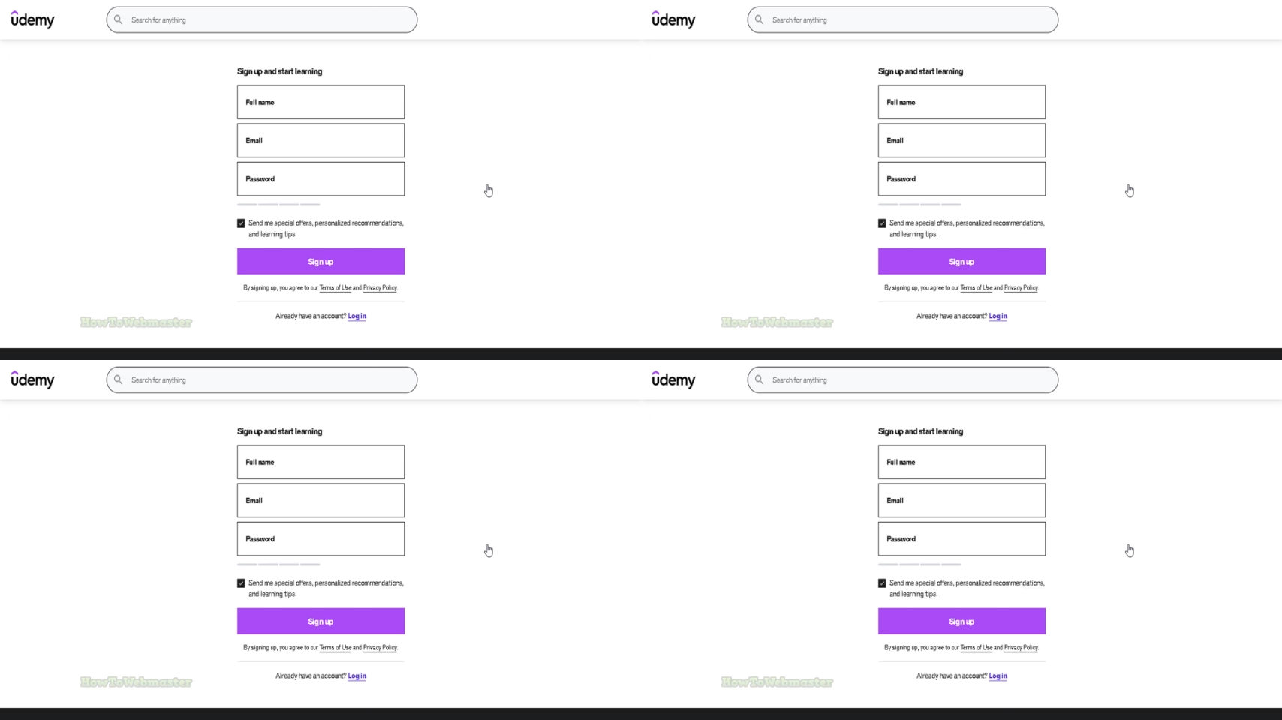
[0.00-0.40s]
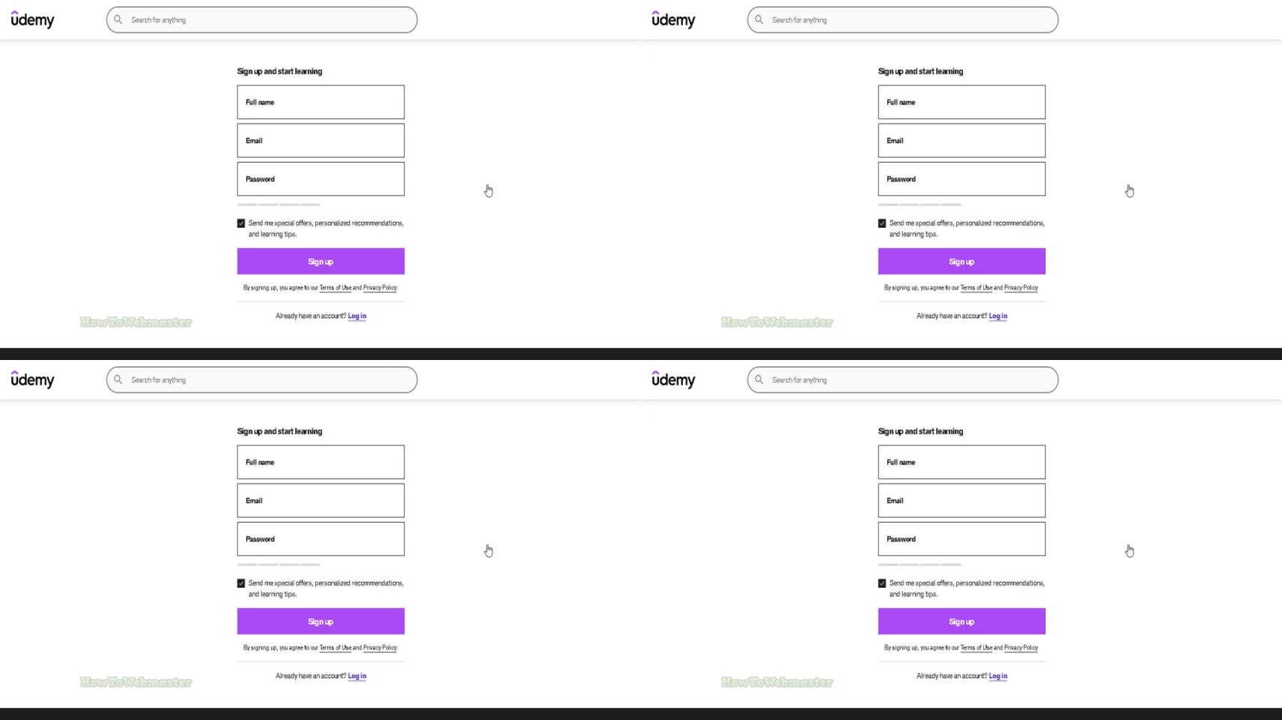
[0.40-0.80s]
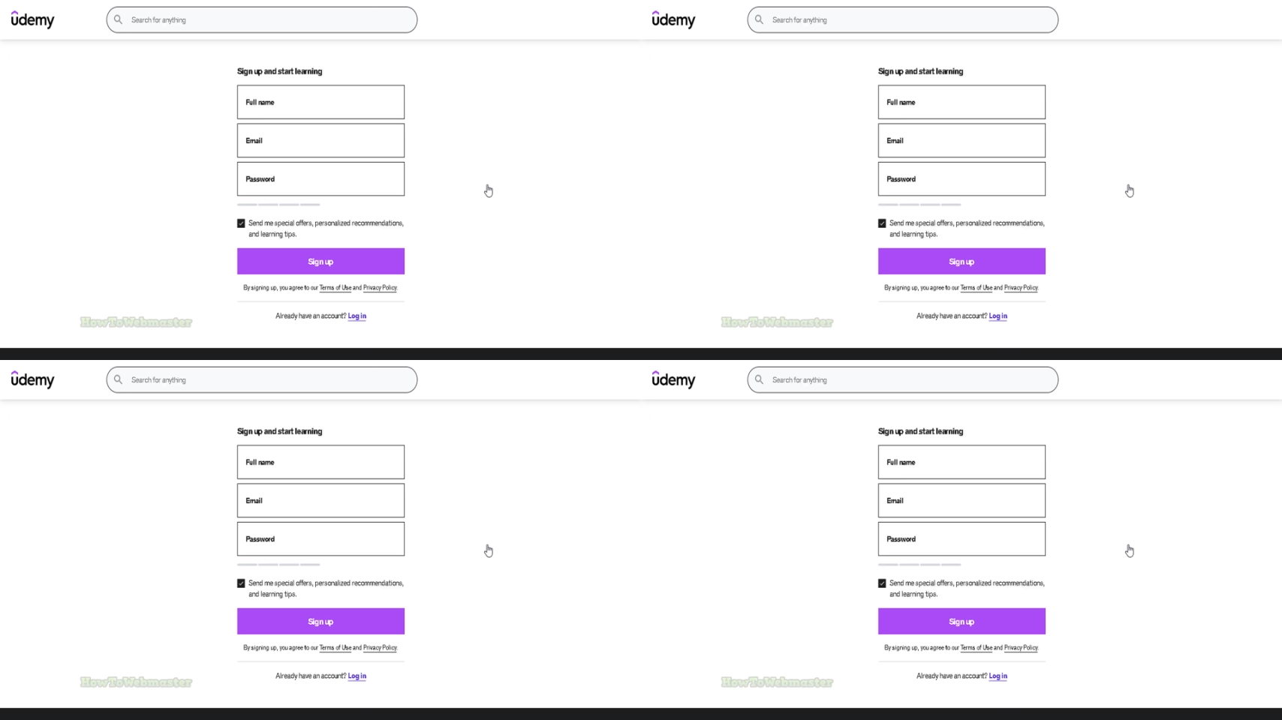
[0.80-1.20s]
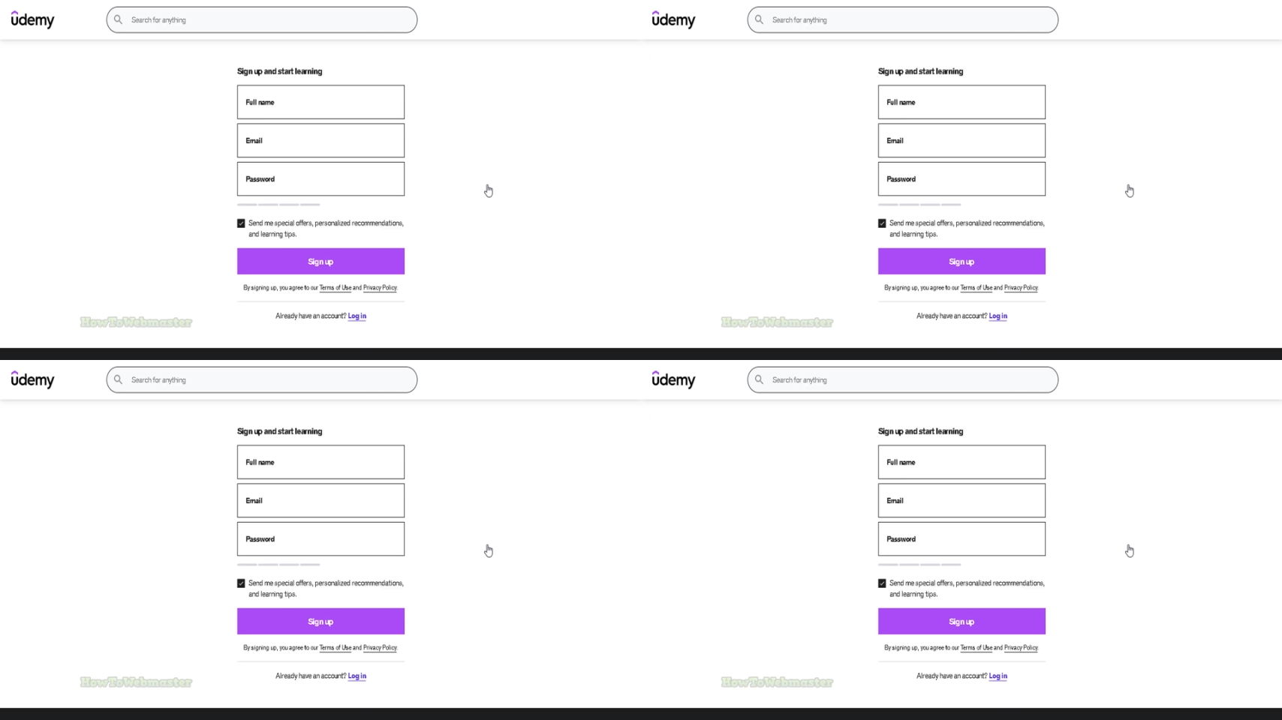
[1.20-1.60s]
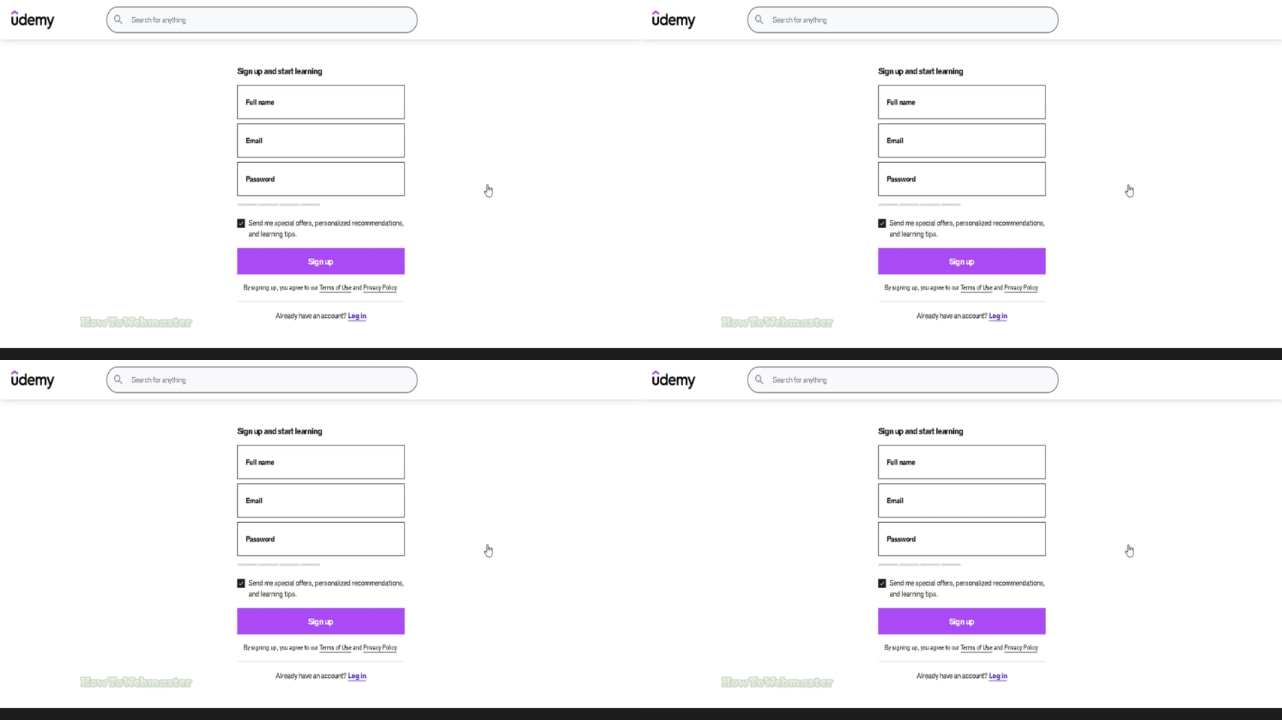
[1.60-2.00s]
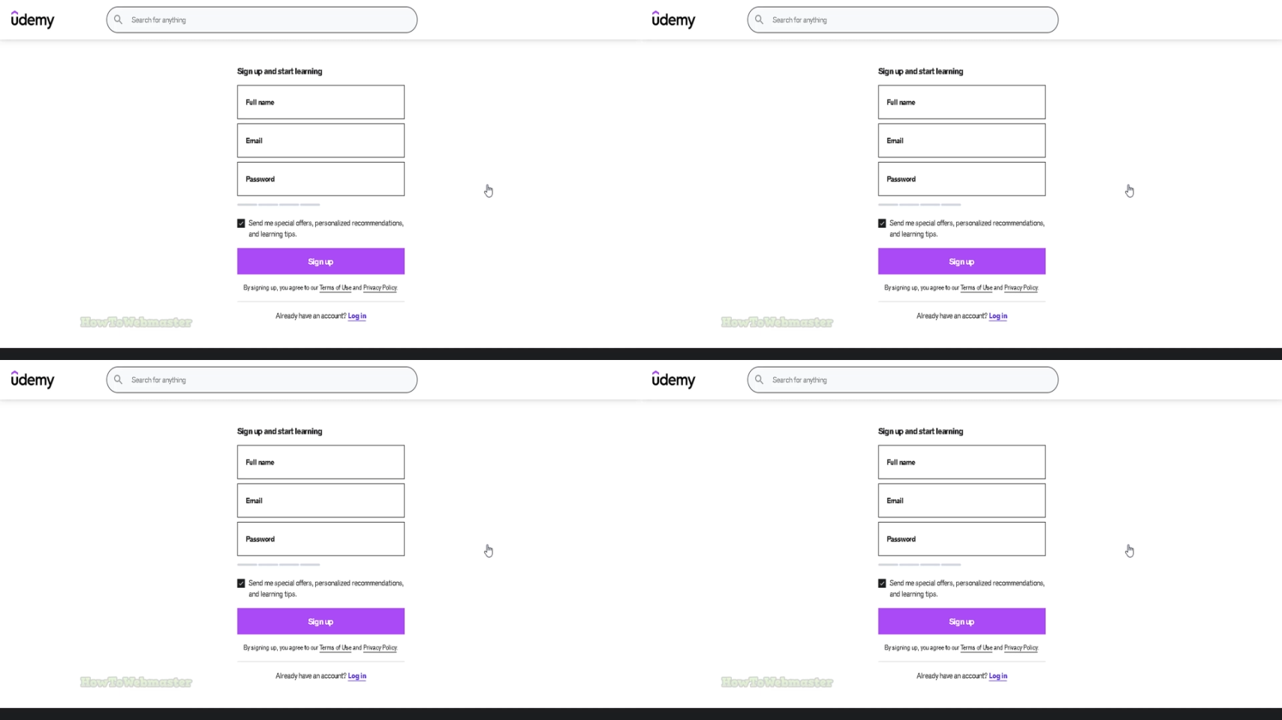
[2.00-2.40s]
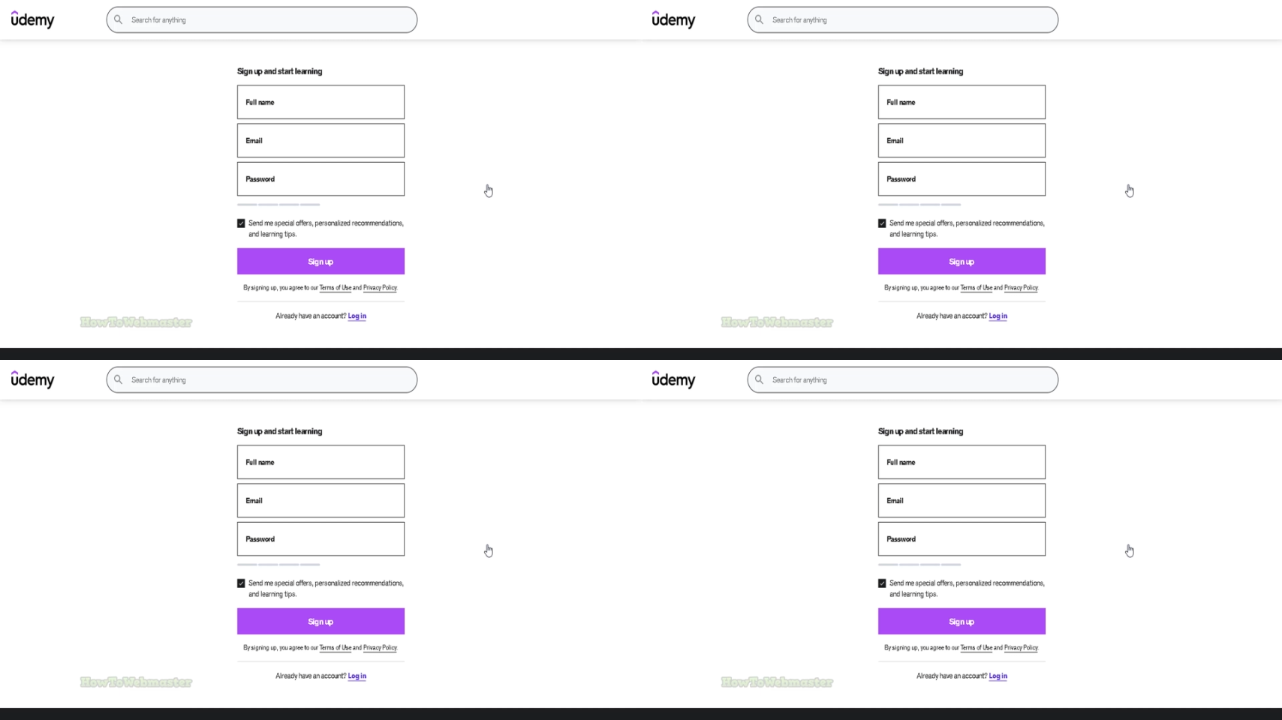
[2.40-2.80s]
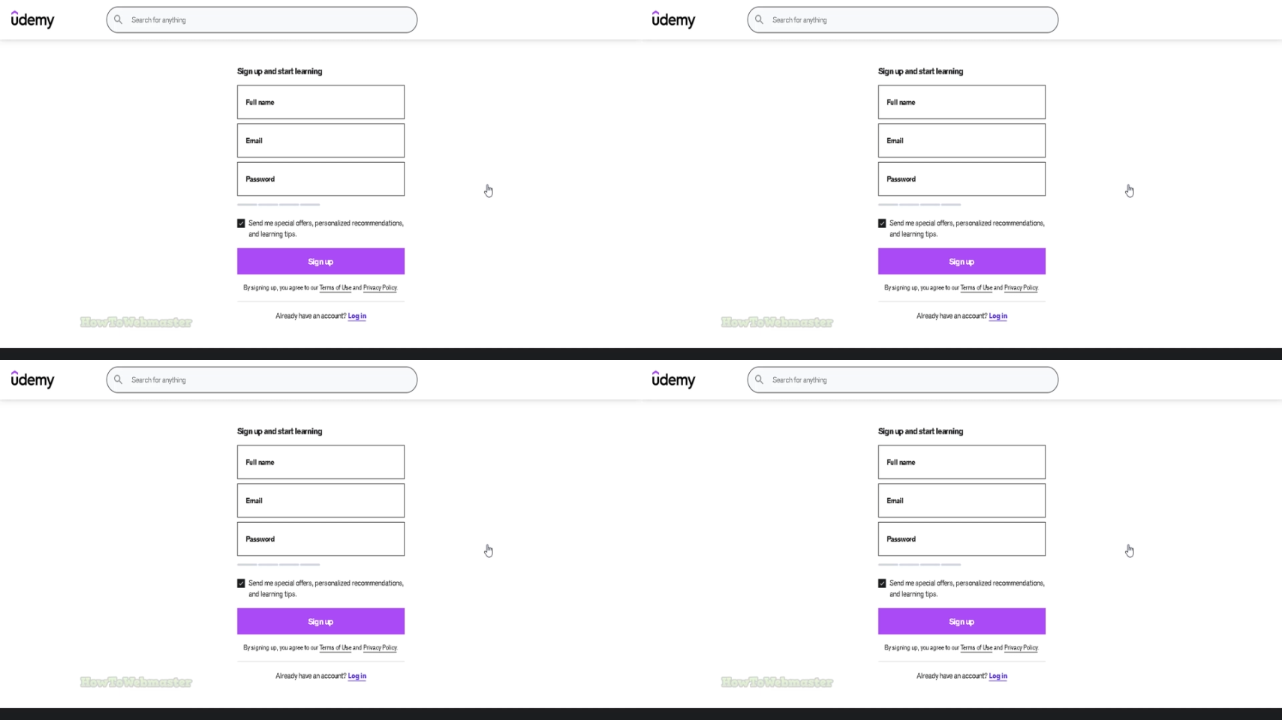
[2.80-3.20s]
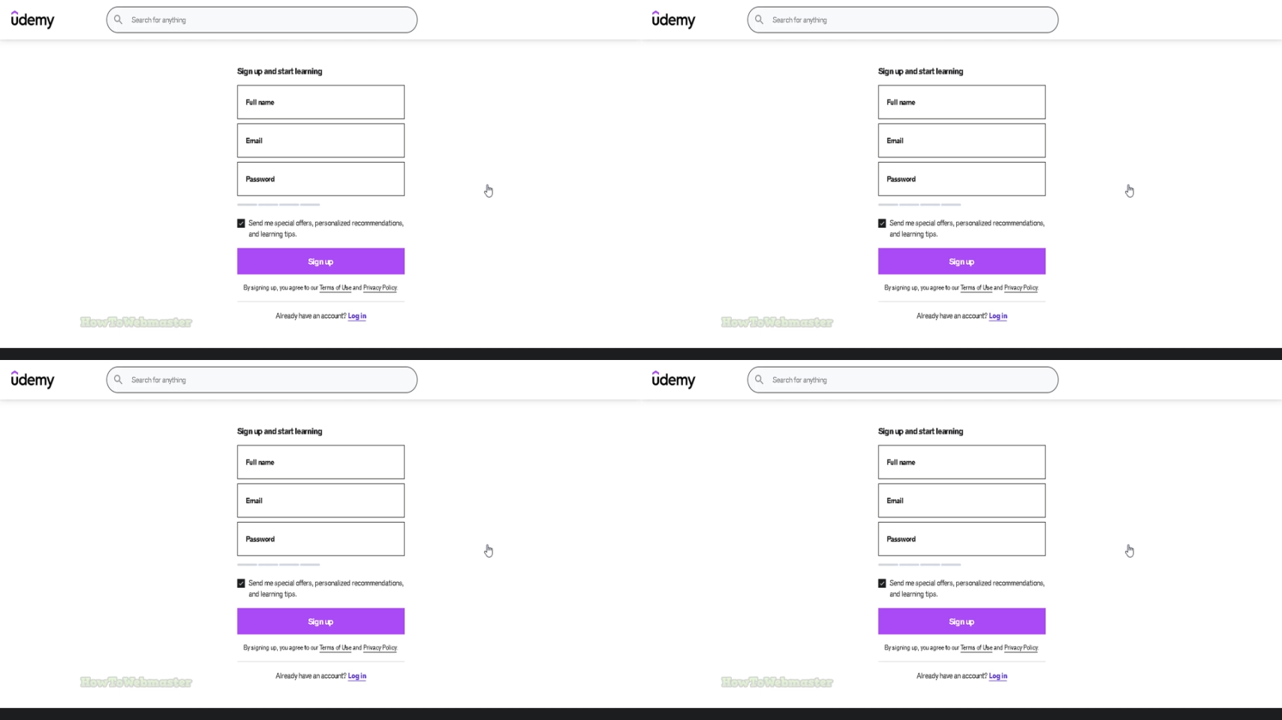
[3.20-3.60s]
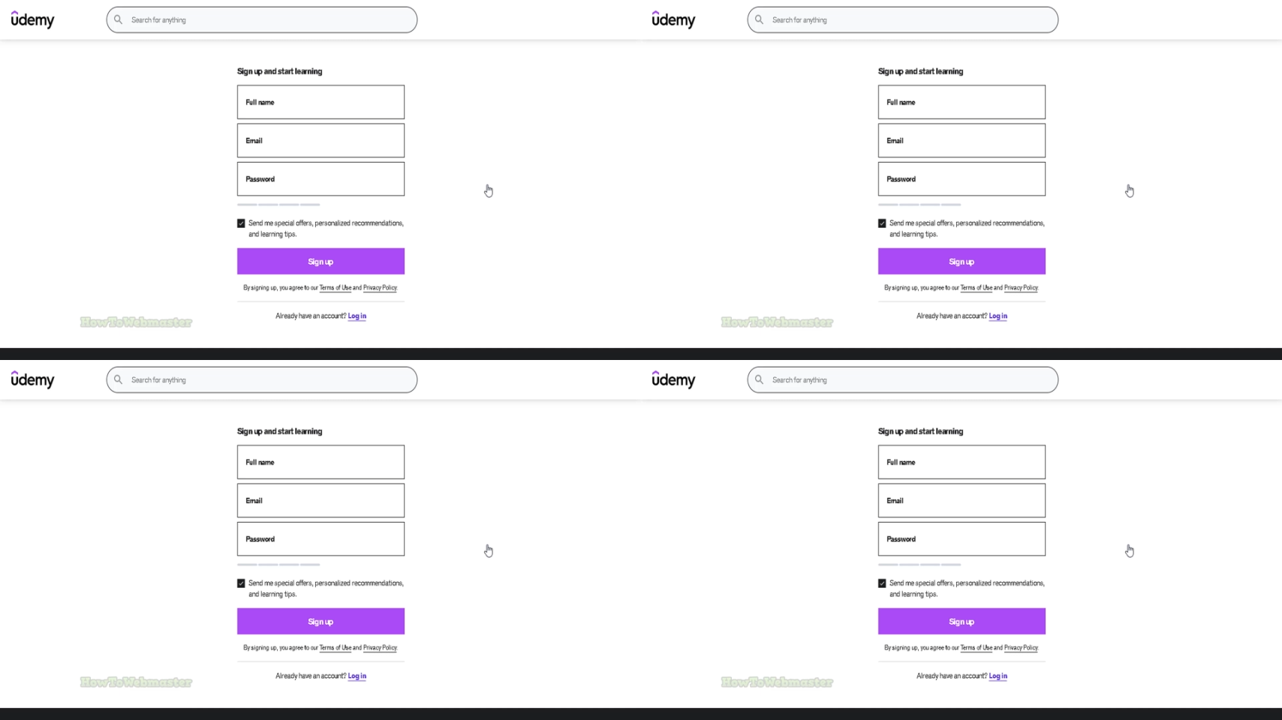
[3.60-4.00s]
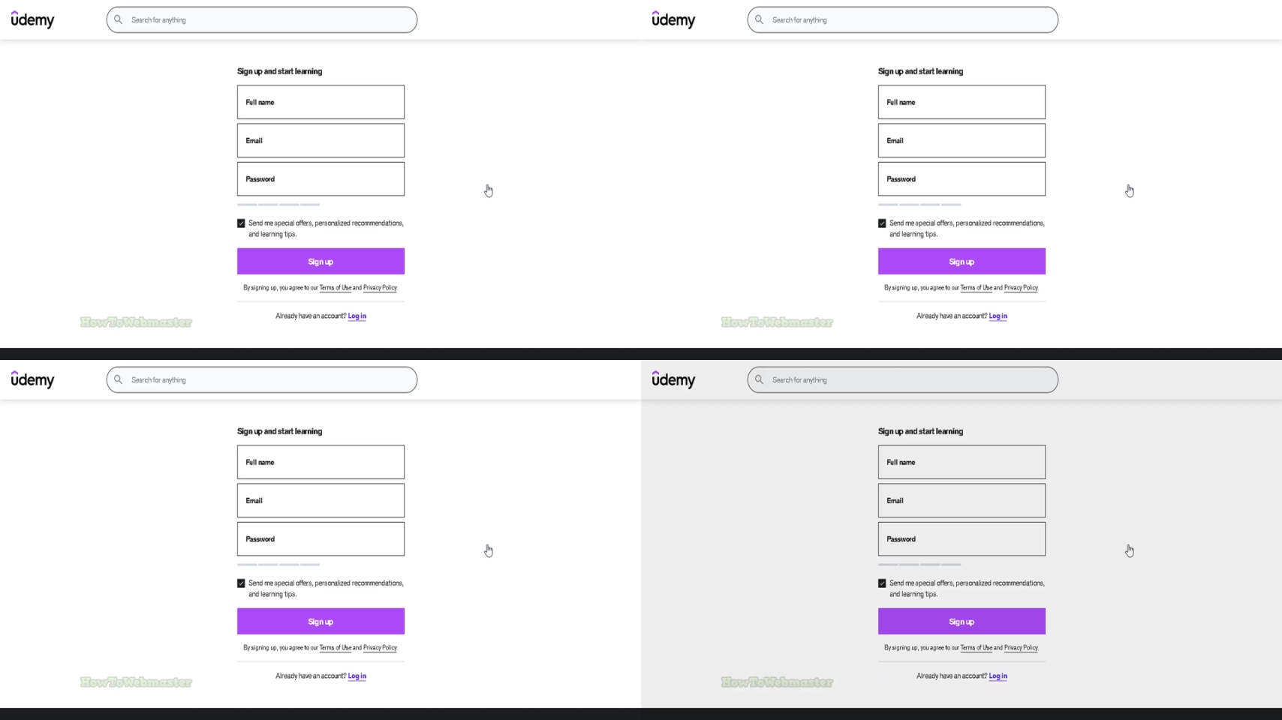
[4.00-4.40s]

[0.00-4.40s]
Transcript: No face is visible, so there are no lips to read.